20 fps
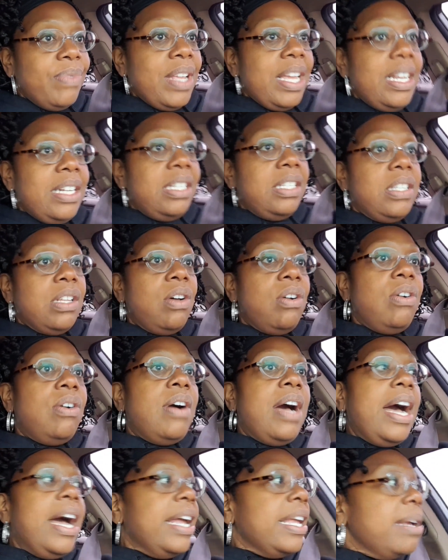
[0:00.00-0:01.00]
And
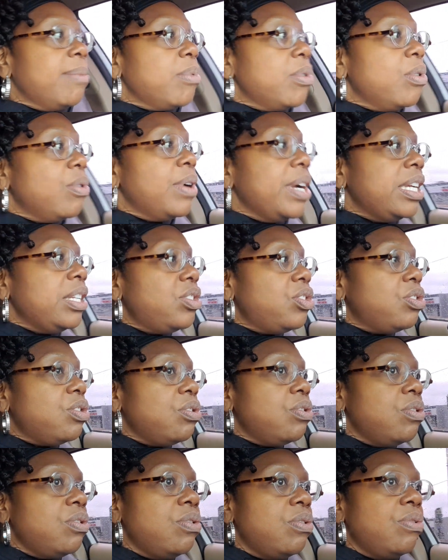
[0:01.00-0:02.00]
so I am going
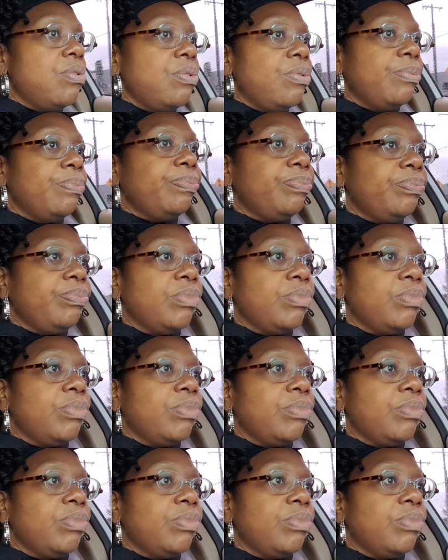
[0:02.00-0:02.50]
to